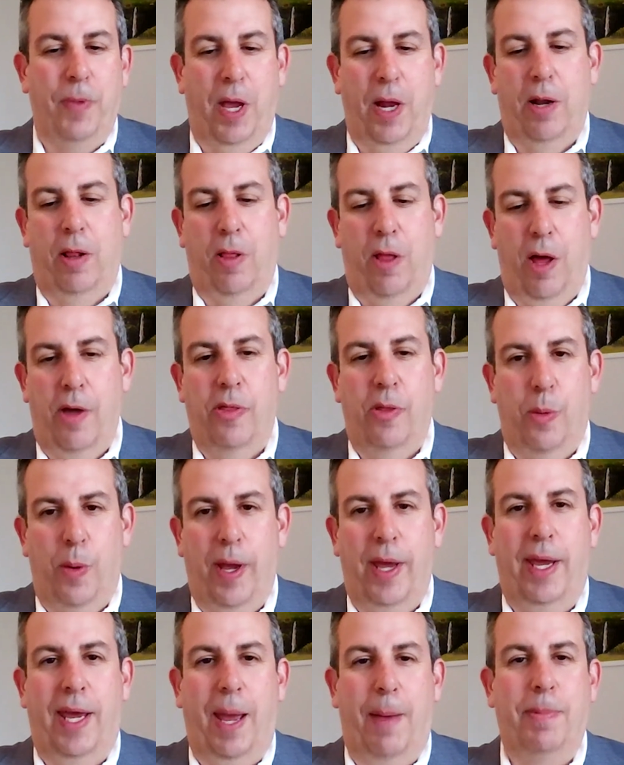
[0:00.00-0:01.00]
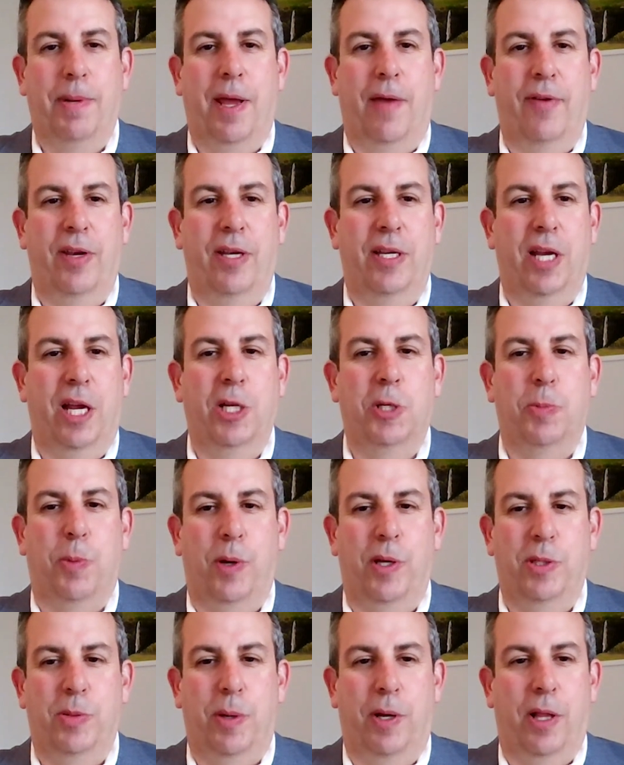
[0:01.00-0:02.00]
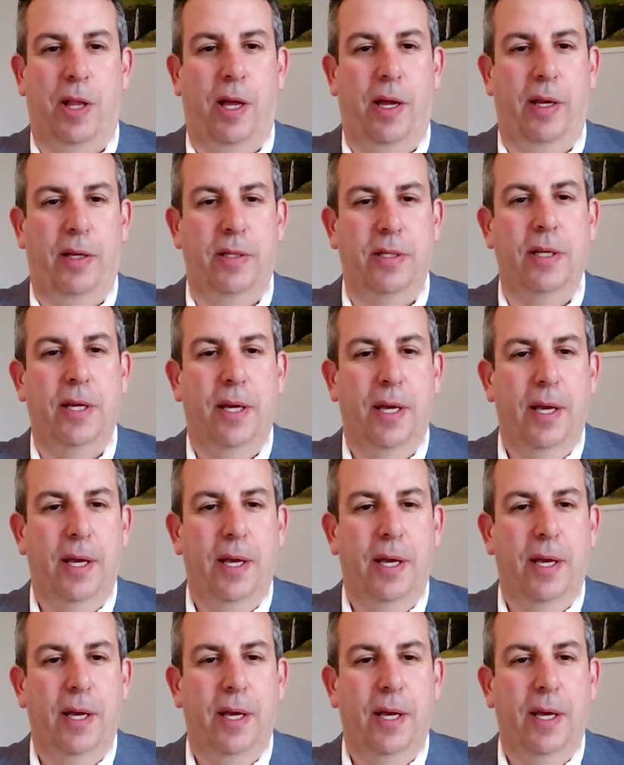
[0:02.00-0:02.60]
And along the way, kept having touch points with clients.